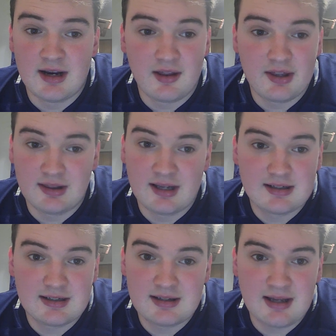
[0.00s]
I think
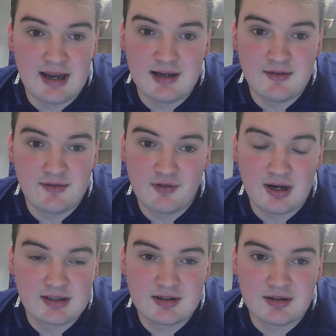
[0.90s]
that's the end of it.
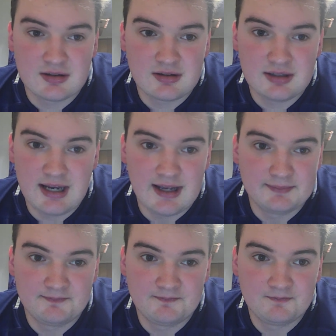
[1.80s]
France are,
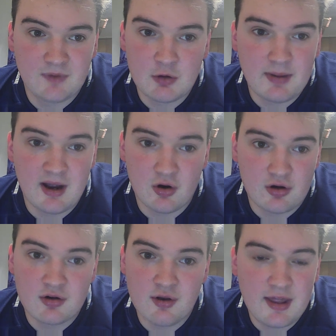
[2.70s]
they'll be hurt,
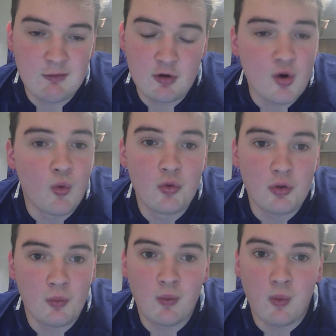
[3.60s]
and they'll know that
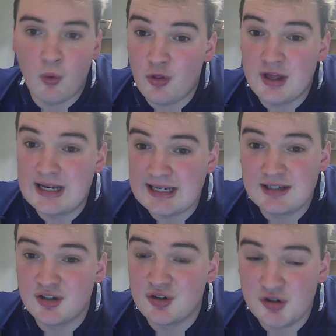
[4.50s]
what they need
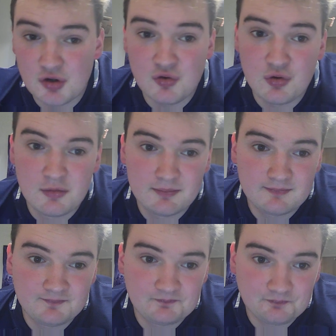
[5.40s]
to do
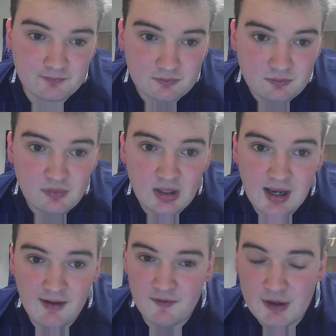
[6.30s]

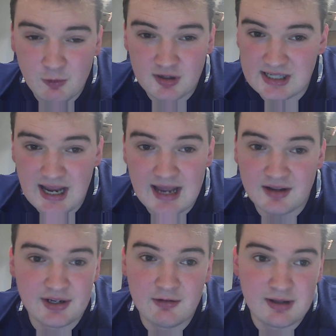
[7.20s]
if they want to get
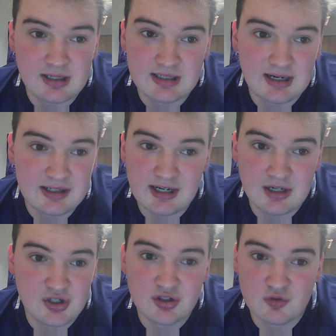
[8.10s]
anything out of this Six
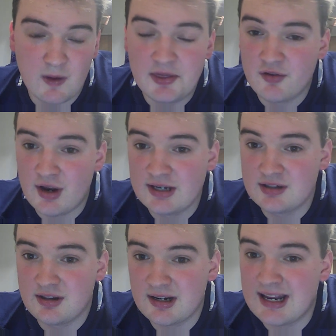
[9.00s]
Nations is win the rest
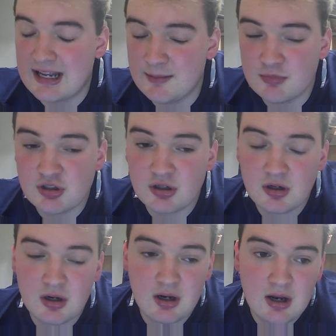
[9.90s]
of their games,
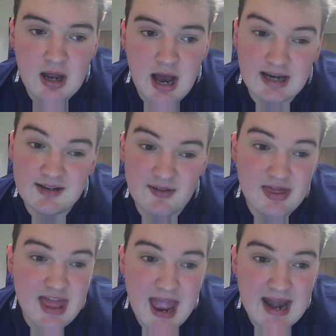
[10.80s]
and even
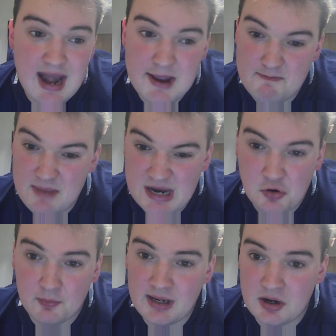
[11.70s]
then it may
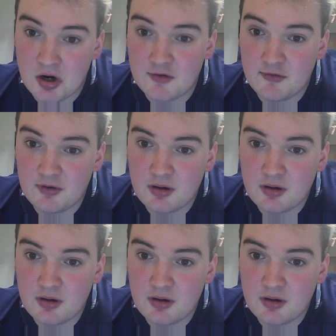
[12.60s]
not be enough.